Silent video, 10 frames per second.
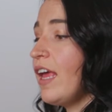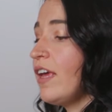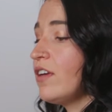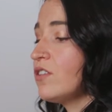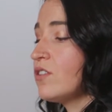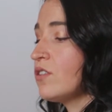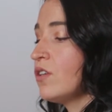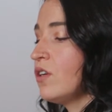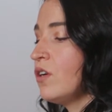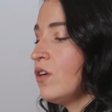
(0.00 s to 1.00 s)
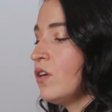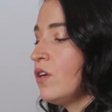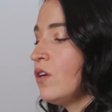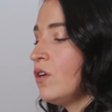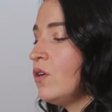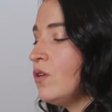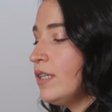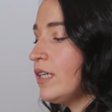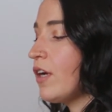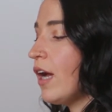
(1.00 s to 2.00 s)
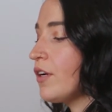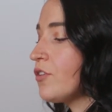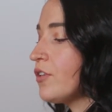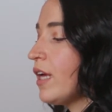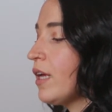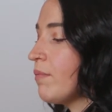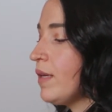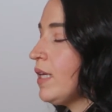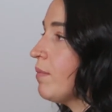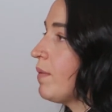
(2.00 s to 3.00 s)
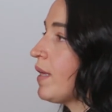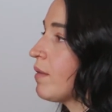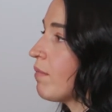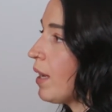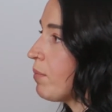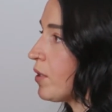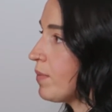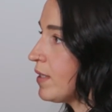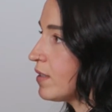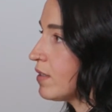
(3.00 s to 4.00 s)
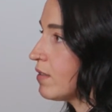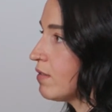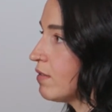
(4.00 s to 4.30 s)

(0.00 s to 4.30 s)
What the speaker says: Is who did God create me to be in my purpose?